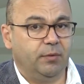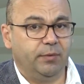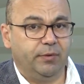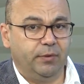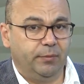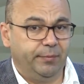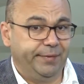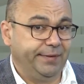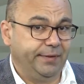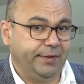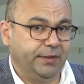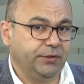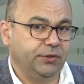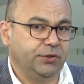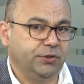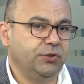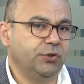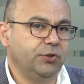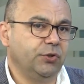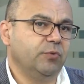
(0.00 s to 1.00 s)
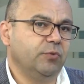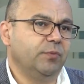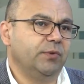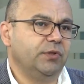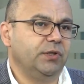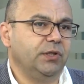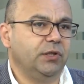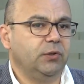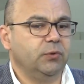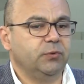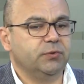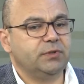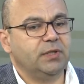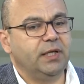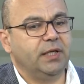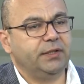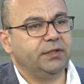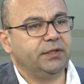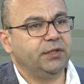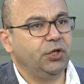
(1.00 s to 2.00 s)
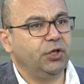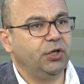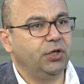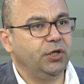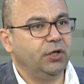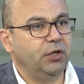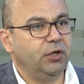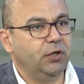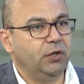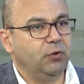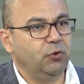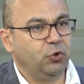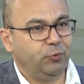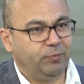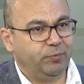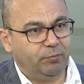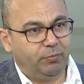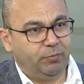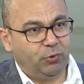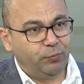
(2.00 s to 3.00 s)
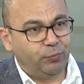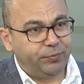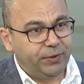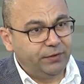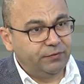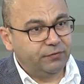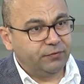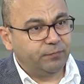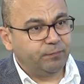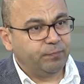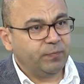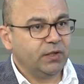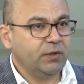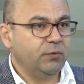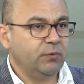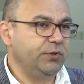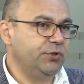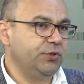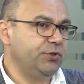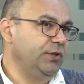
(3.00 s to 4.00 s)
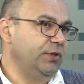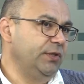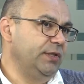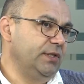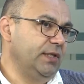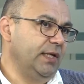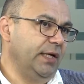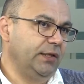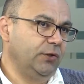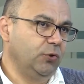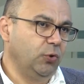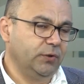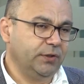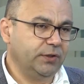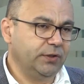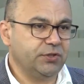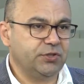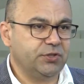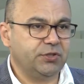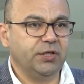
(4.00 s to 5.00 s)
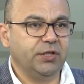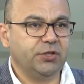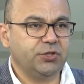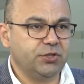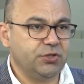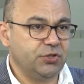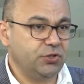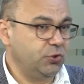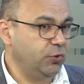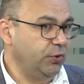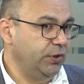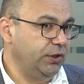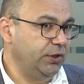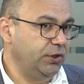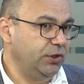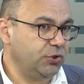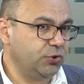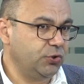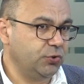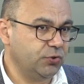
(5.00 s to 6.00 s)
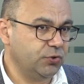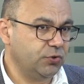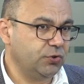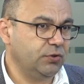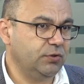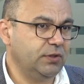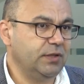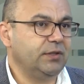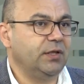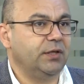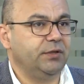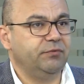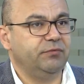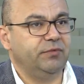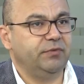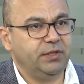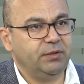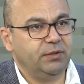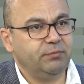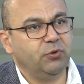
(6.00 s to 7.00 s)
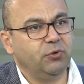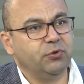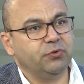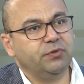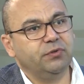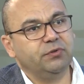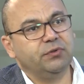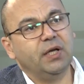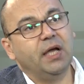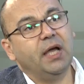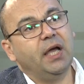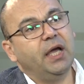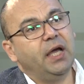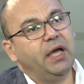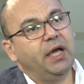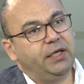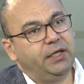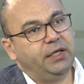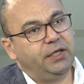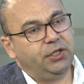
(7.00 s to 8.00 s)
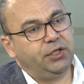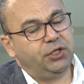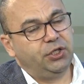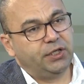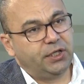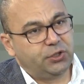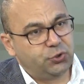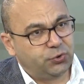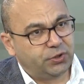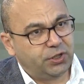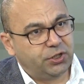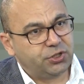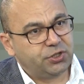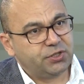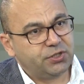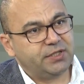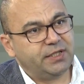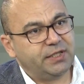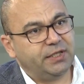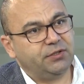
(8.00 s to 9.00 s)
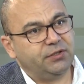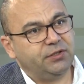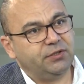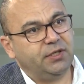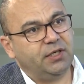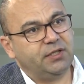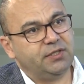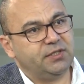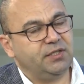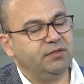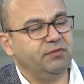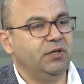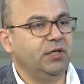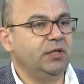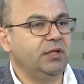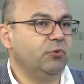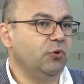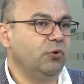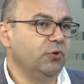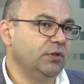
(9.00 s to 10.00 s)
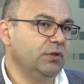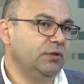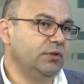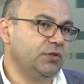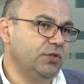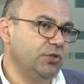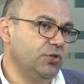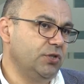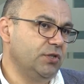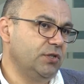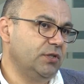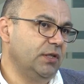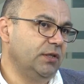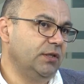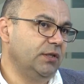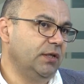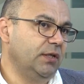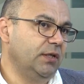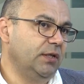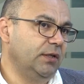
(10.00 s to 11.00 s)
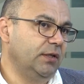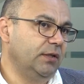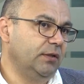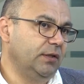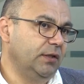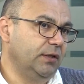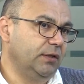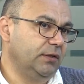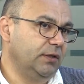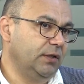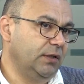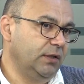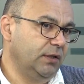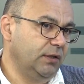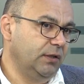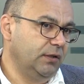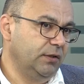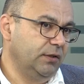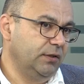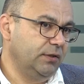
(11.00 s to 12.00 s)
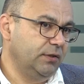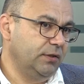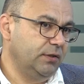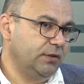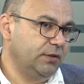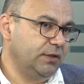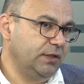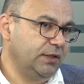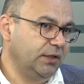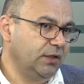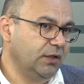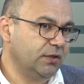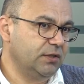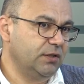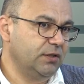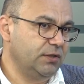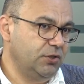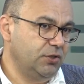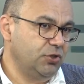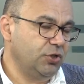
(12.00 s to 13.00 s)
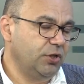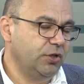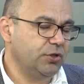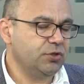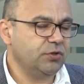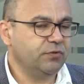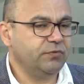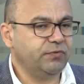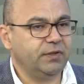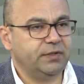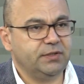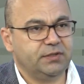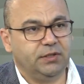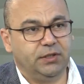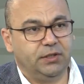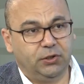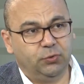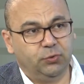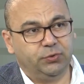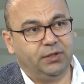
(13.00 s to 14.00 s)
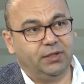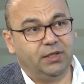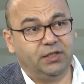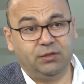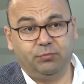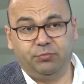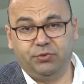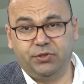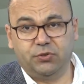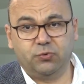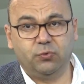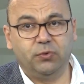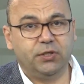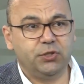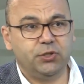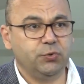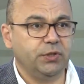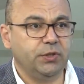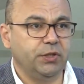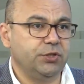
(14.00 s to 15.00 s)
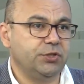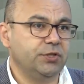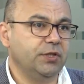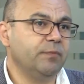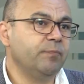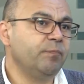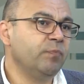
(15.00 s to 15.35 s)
another key document includes like the urban blueprint, which is like all the construction, zoning issues that are very important. In education sector, there are several important decisions that the city council is in charge of. It's including like the preschool education,